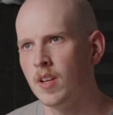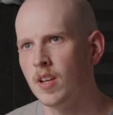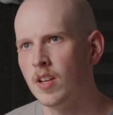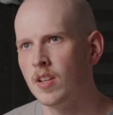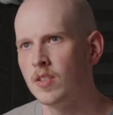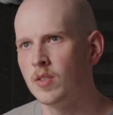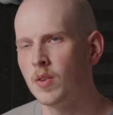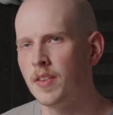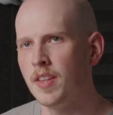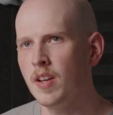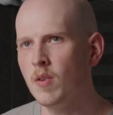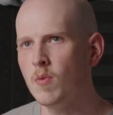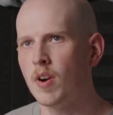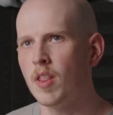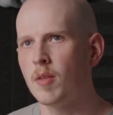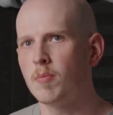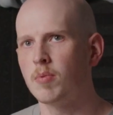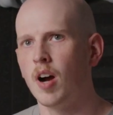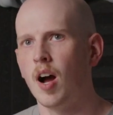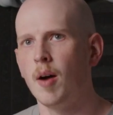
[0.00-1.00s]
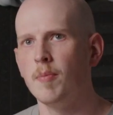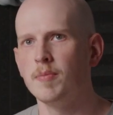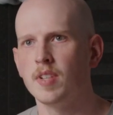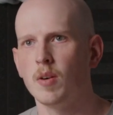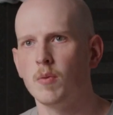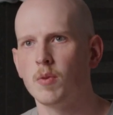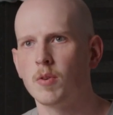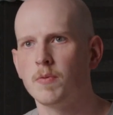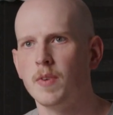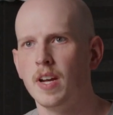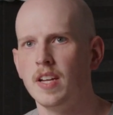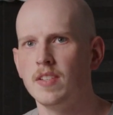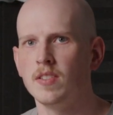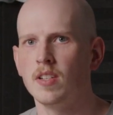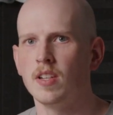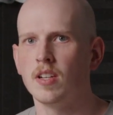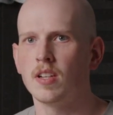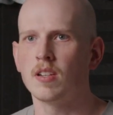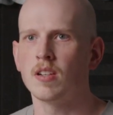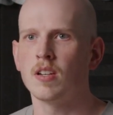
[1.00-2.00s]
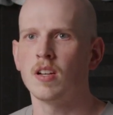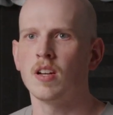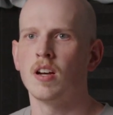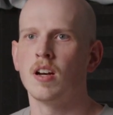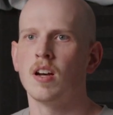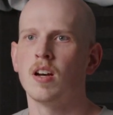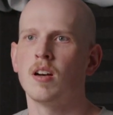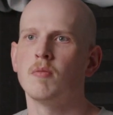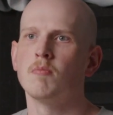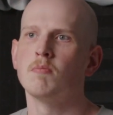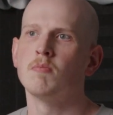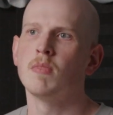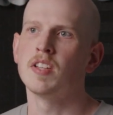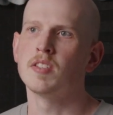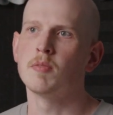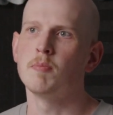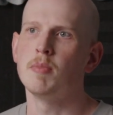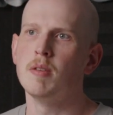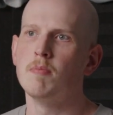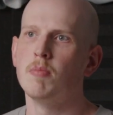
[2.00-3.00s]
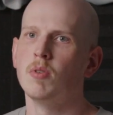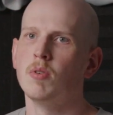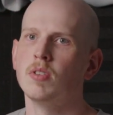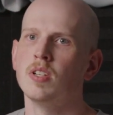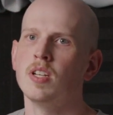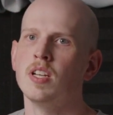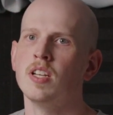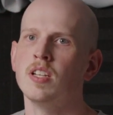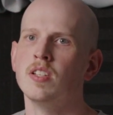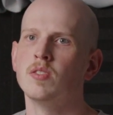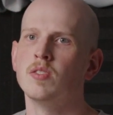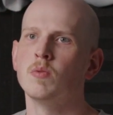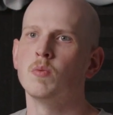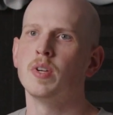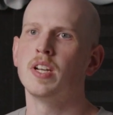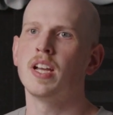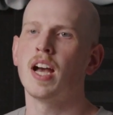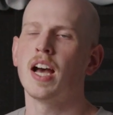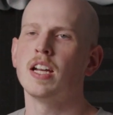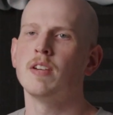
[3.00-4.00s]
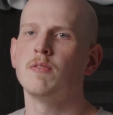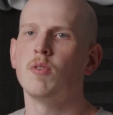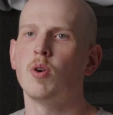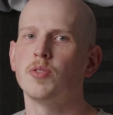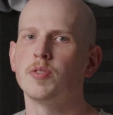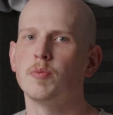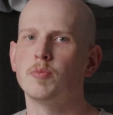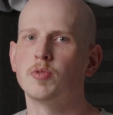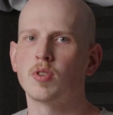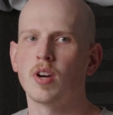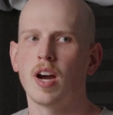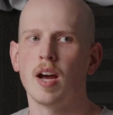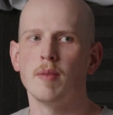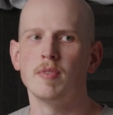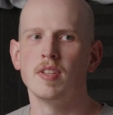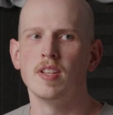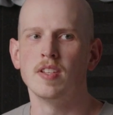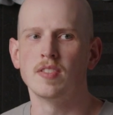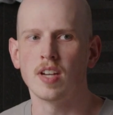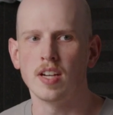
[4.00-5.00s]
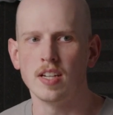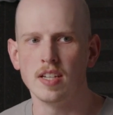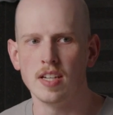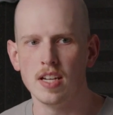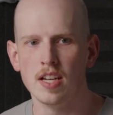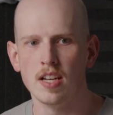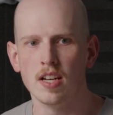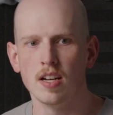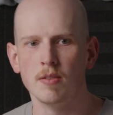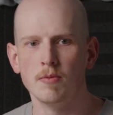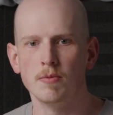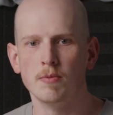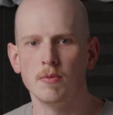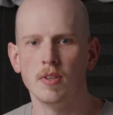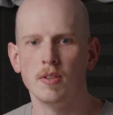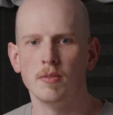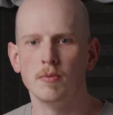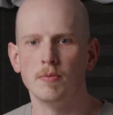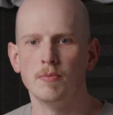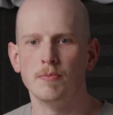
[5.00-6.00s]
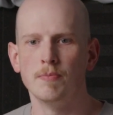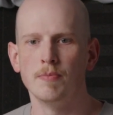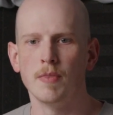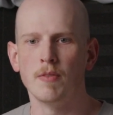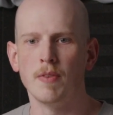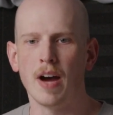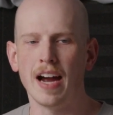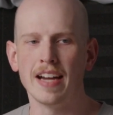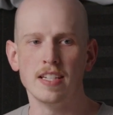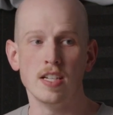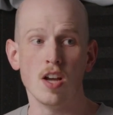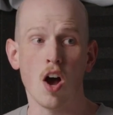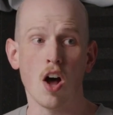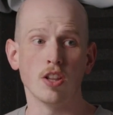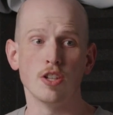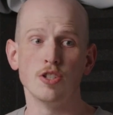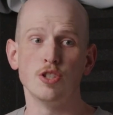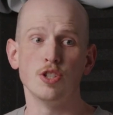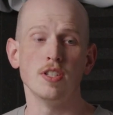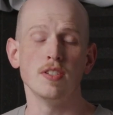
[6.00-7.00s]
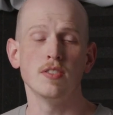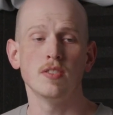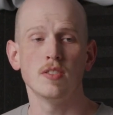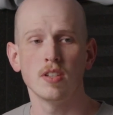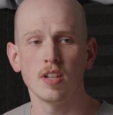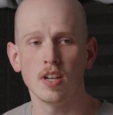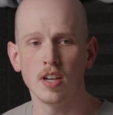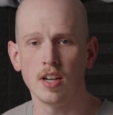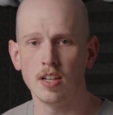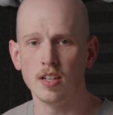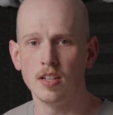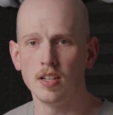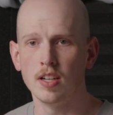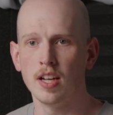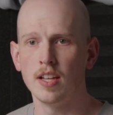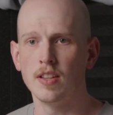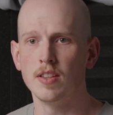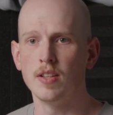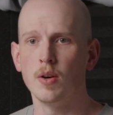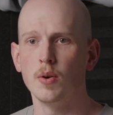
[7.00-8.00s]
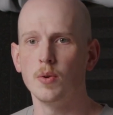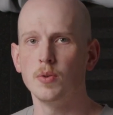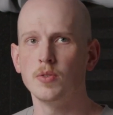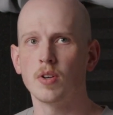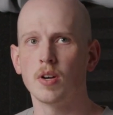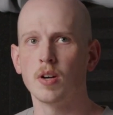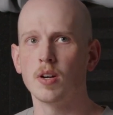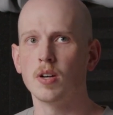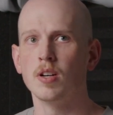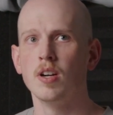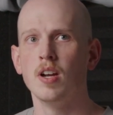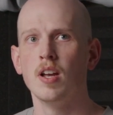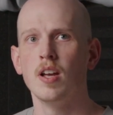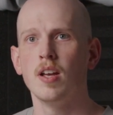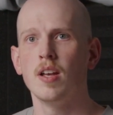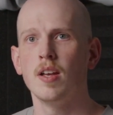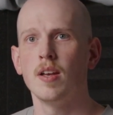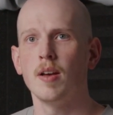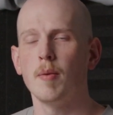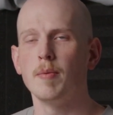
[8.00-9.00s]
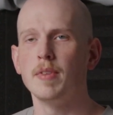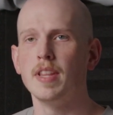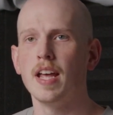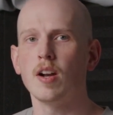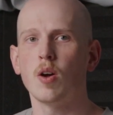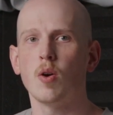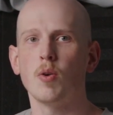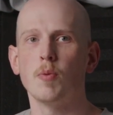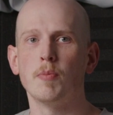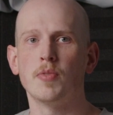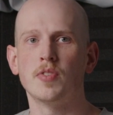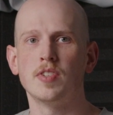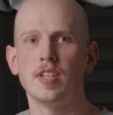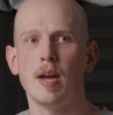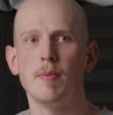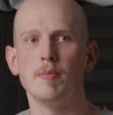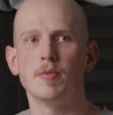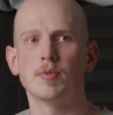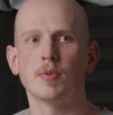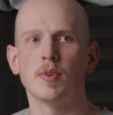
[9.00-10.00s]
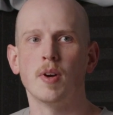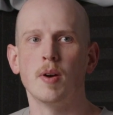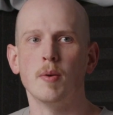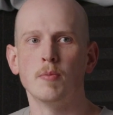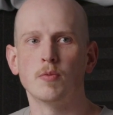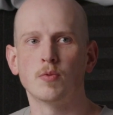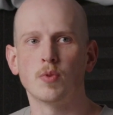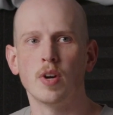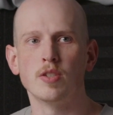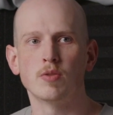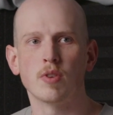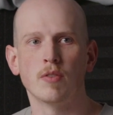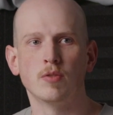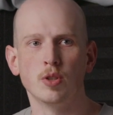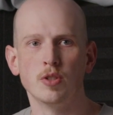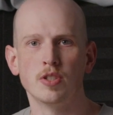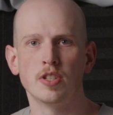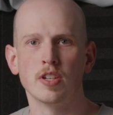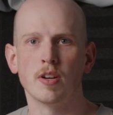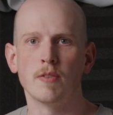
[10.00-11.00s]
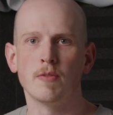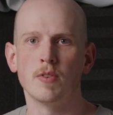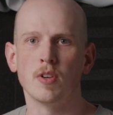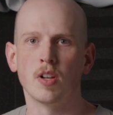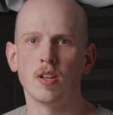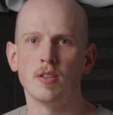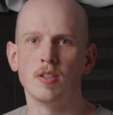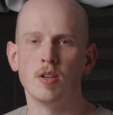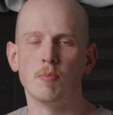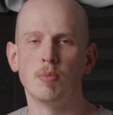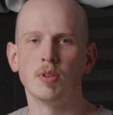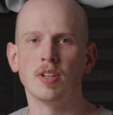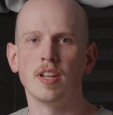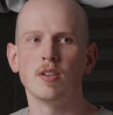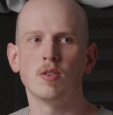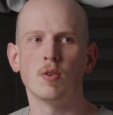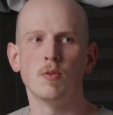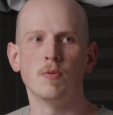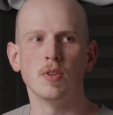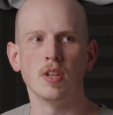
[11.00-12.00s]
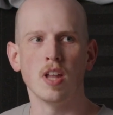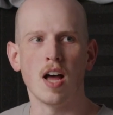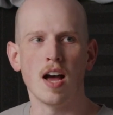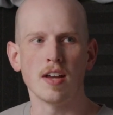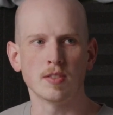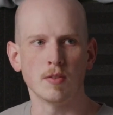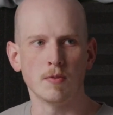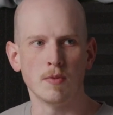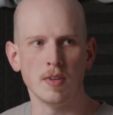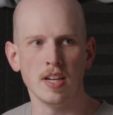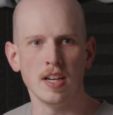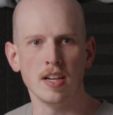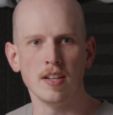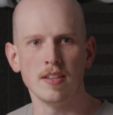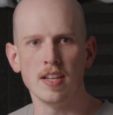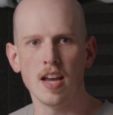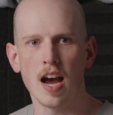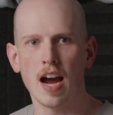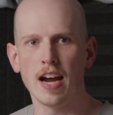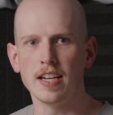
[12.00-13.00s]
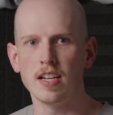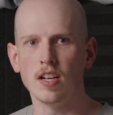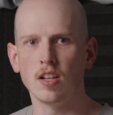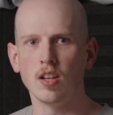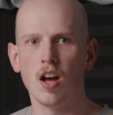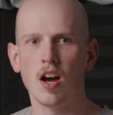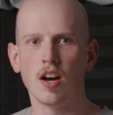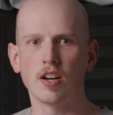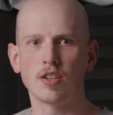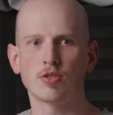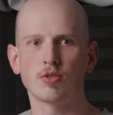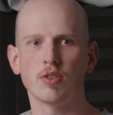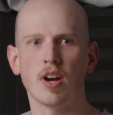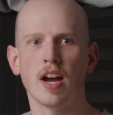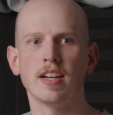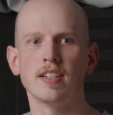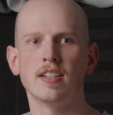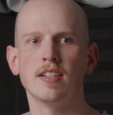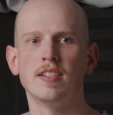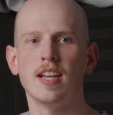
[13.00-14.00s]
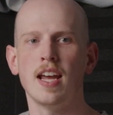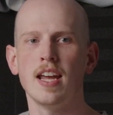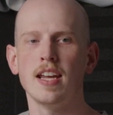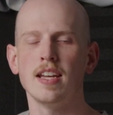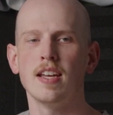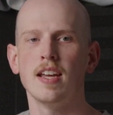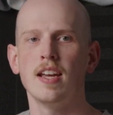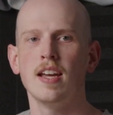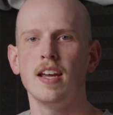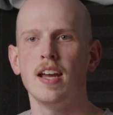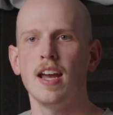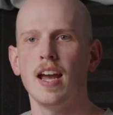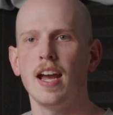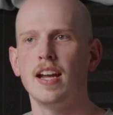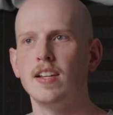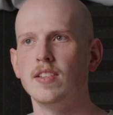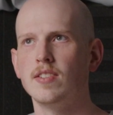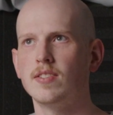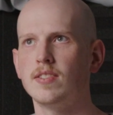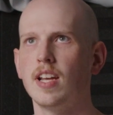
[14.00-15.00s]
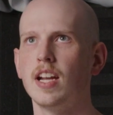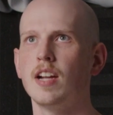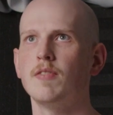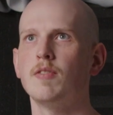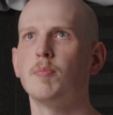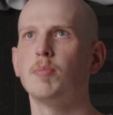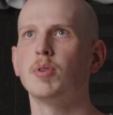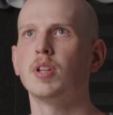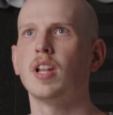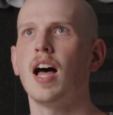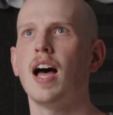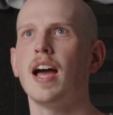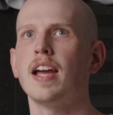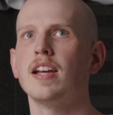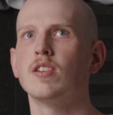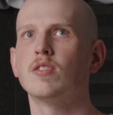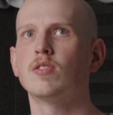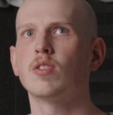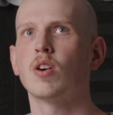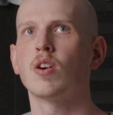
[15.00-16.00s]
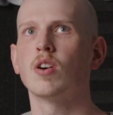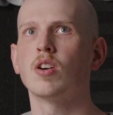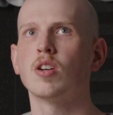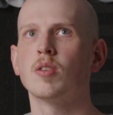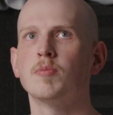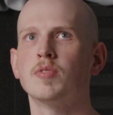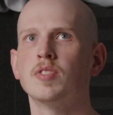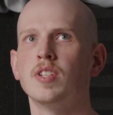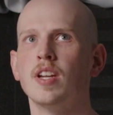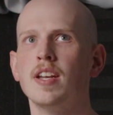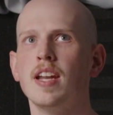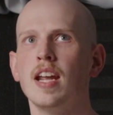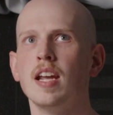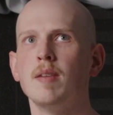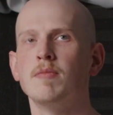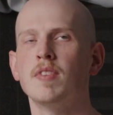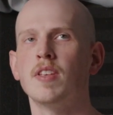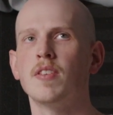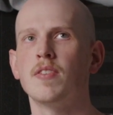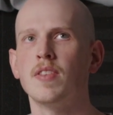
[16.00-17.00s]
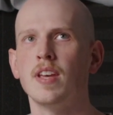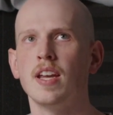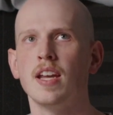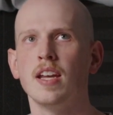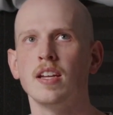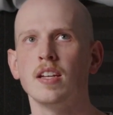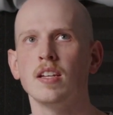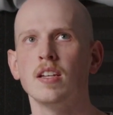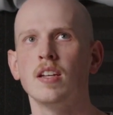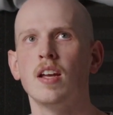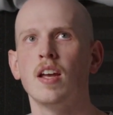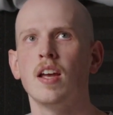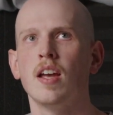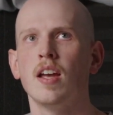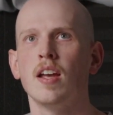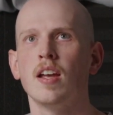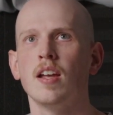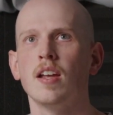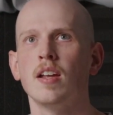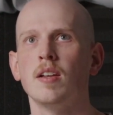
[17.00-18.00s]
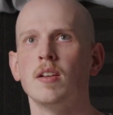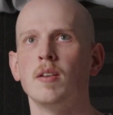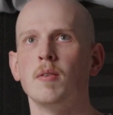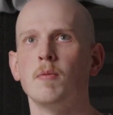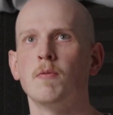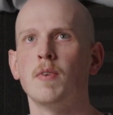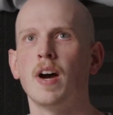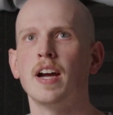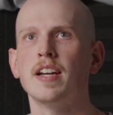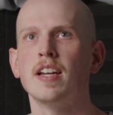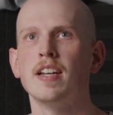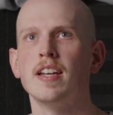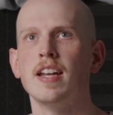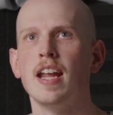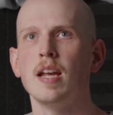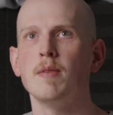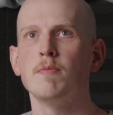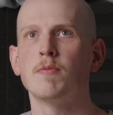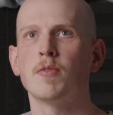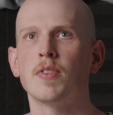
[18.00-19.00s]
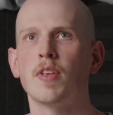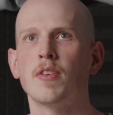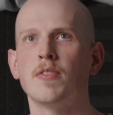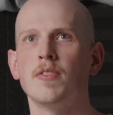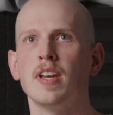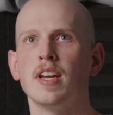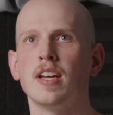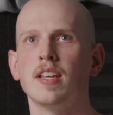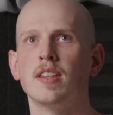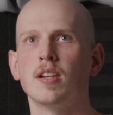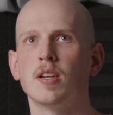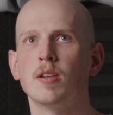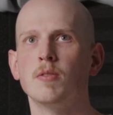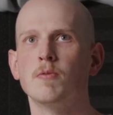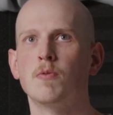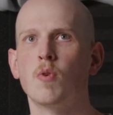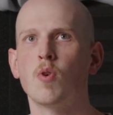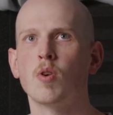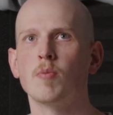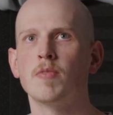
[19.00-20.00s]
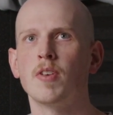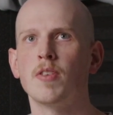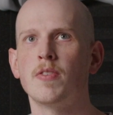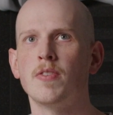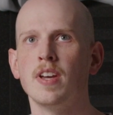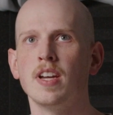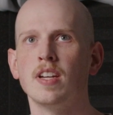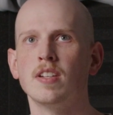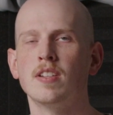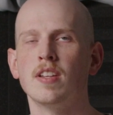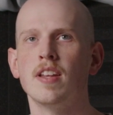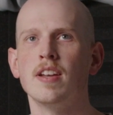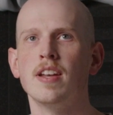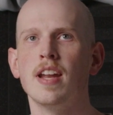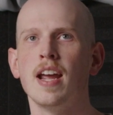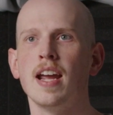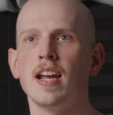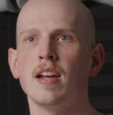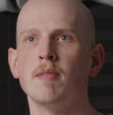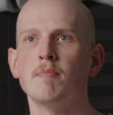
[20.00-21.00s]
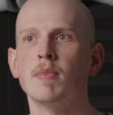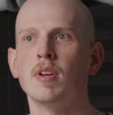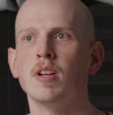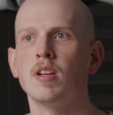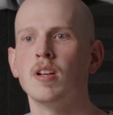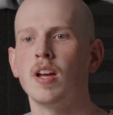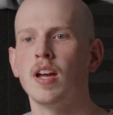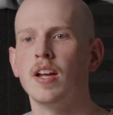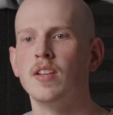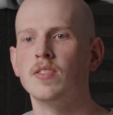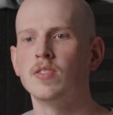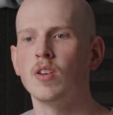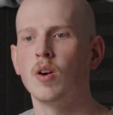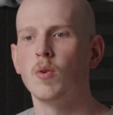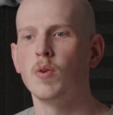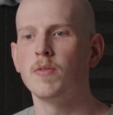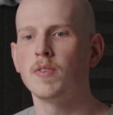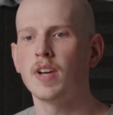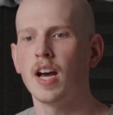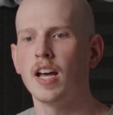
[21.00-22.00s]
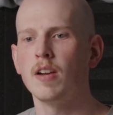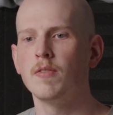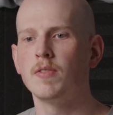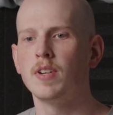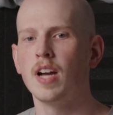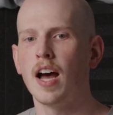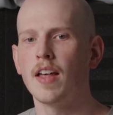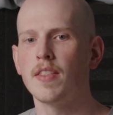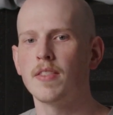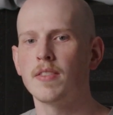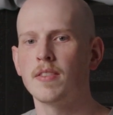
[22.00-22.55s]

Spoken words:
So I think one of the problems that we're facing as a people is we kind of all subscribe to this idea of ideologies, and those are, I mean, that all stems from French Revolutionary, political philosophy, the ideologues trying to take and instead of applying terms to name the thing, find a name for the thing and then conform the thing to the name. And so we've kind of got